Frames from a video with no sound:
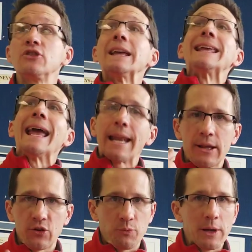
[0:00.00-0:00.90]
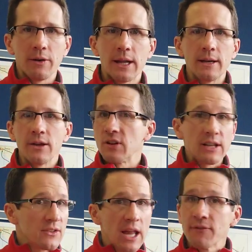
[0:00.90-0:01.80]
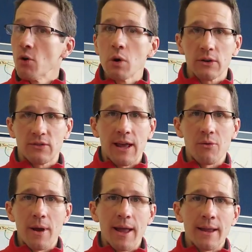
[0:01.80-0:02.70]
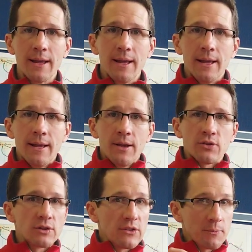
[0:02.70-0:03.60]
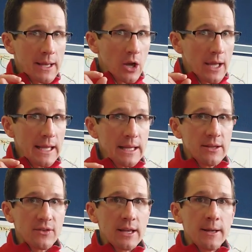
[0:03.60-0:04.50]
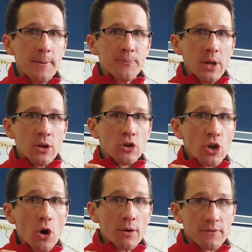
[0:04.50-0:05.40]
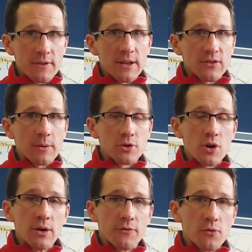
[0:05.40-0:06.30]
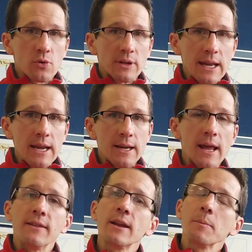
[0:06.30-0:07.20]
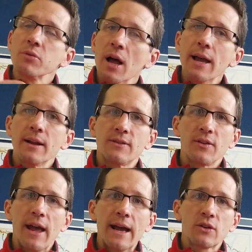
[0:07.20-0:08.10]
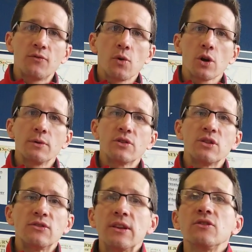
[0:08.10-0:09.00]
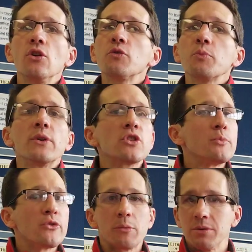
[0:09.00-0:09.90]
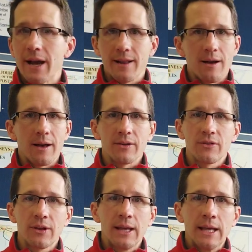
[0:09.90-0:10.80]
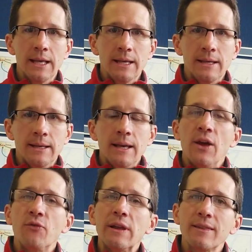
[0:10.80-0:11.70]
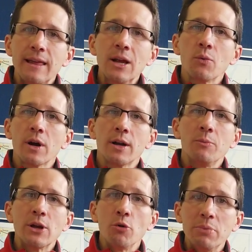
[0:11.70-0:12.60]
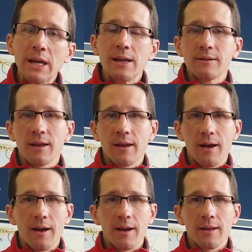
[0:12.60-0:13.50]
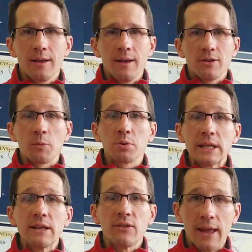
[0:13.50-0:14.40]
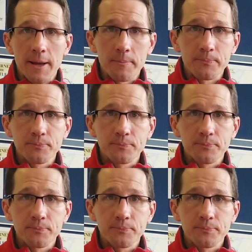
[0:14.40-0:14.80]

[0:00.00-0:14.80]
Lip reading: to get His Spirit in us. It never works that way. So let's make an easy note of this in John 14 and then apply it to the Acts 4 Christians as those principles apply to us. If we think we're going to be obedient to God, to please Him,